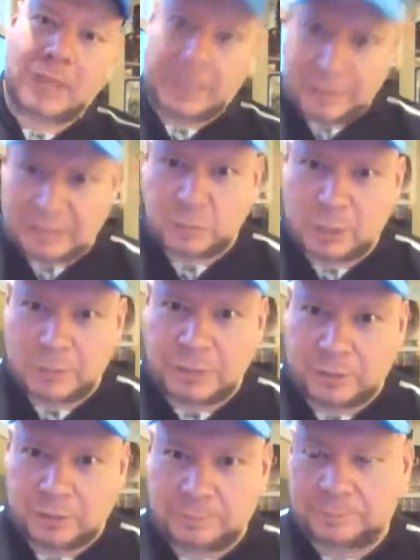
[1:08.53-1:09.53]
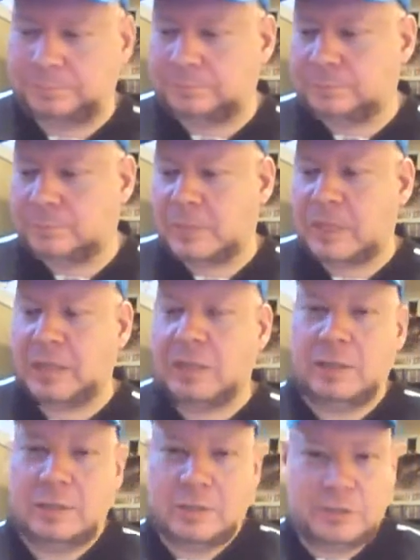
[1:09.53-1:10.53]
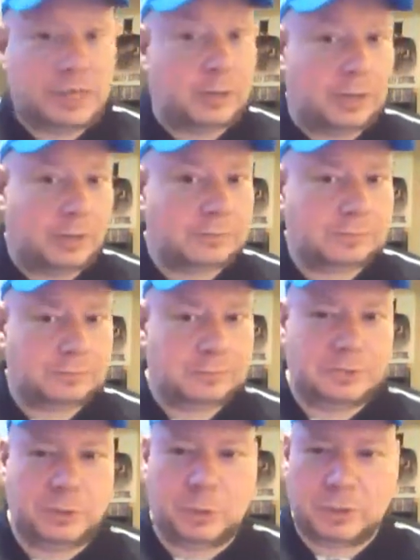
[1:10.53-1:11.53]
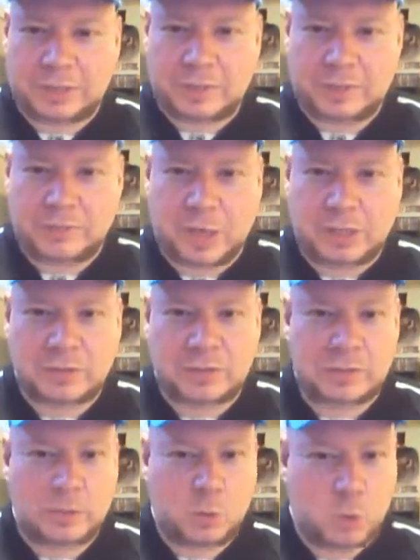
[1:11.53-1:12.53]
That's why I'm here. Shout out to Alexis Fox,